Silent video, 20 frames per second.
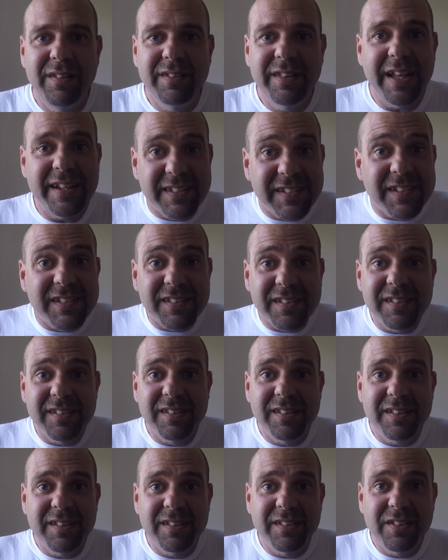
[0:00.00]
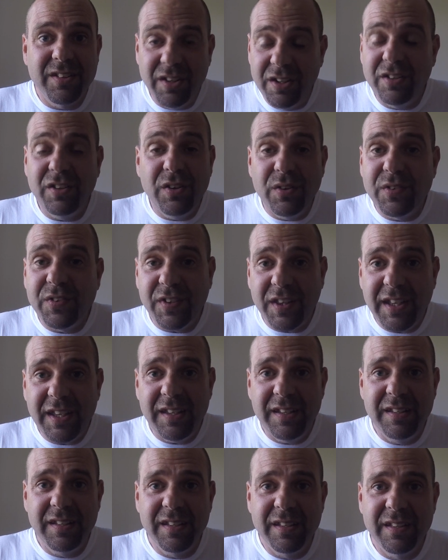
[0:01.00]
do you
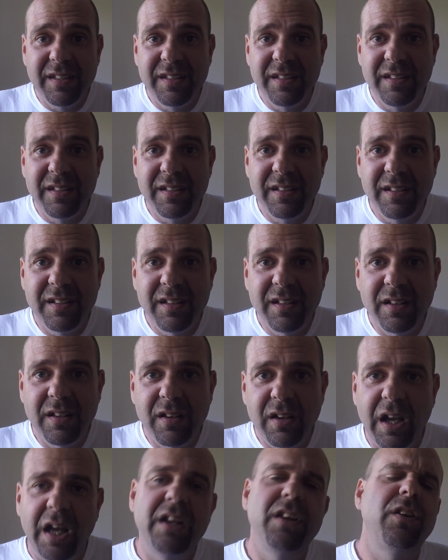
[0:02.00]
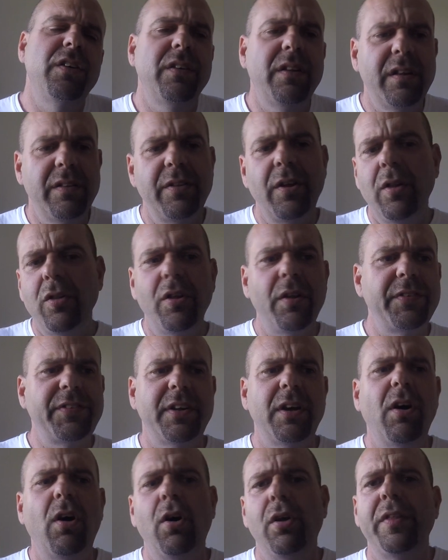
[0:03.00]
see? And they'll
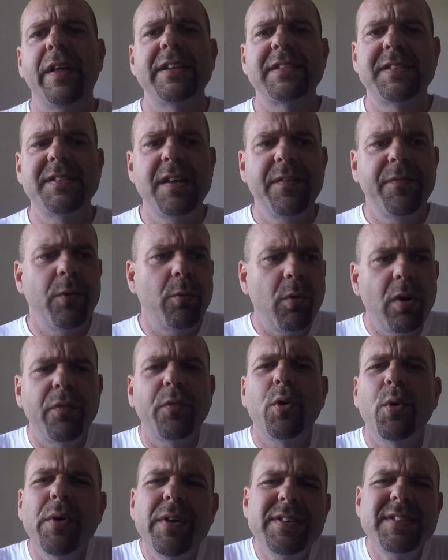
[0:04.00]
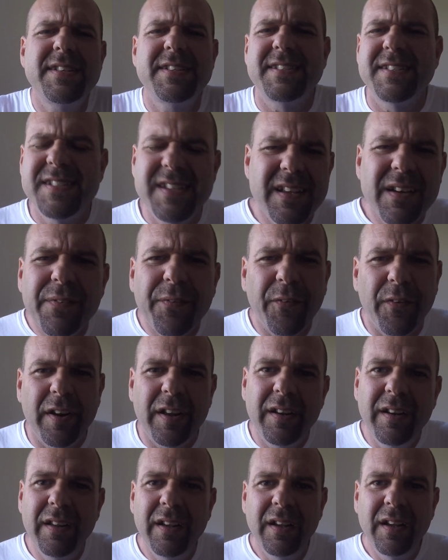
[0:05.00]
say, oh, that's different. Well, of course it's
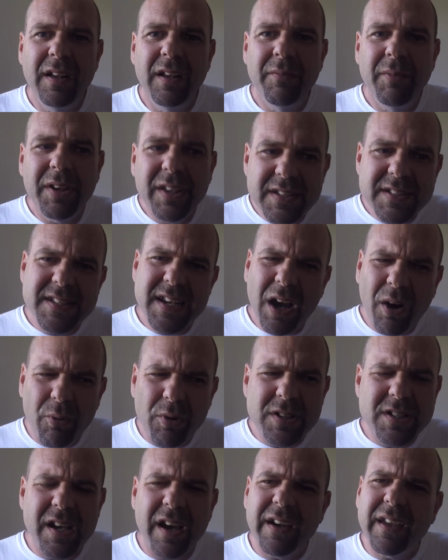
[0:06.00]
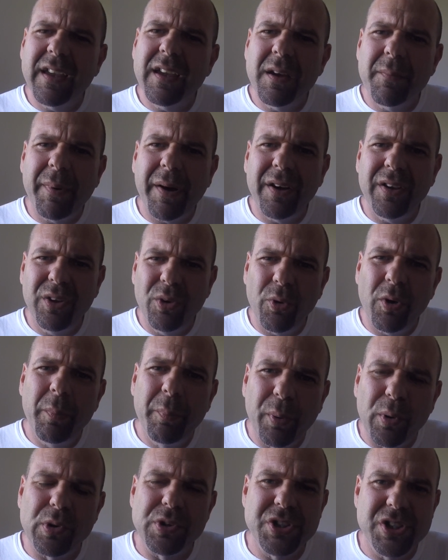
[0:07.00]
different because now we're talking about your
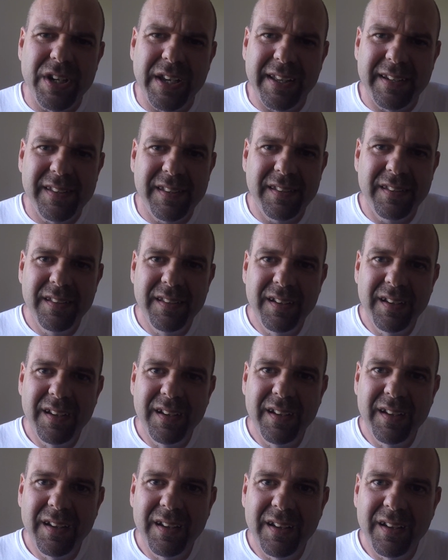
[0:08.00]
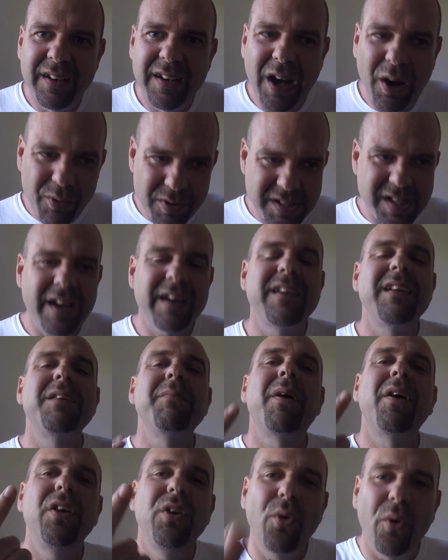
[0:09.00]
bullshit. Now we're talking
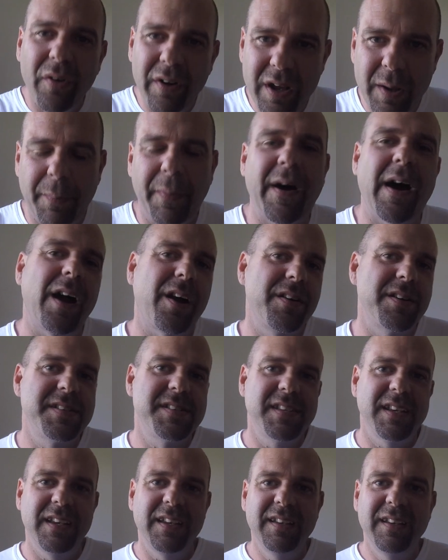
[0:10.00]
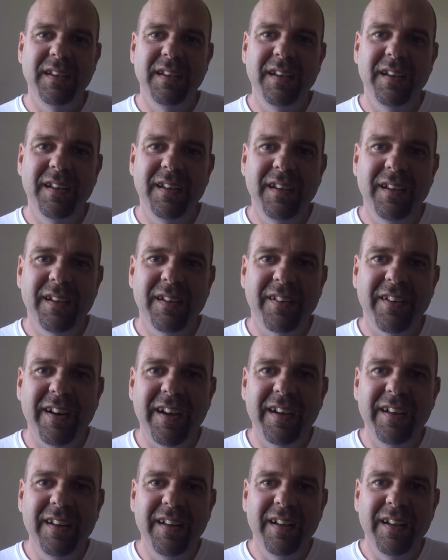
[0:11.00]
about your hypocrisy,
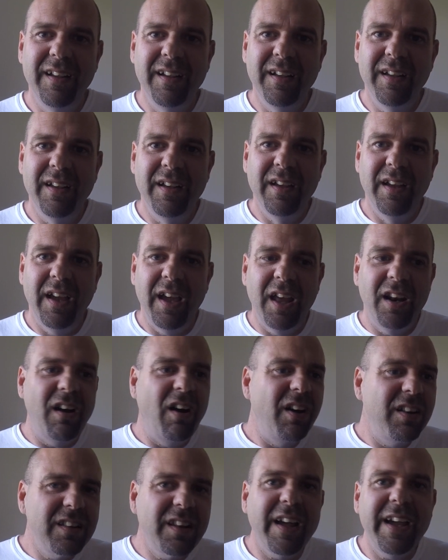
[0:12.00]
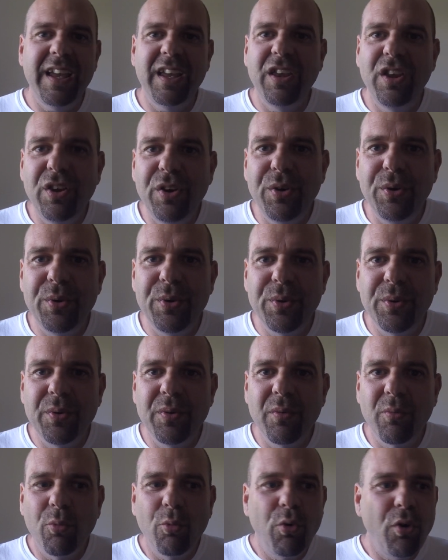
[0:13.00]
right? And unlike you,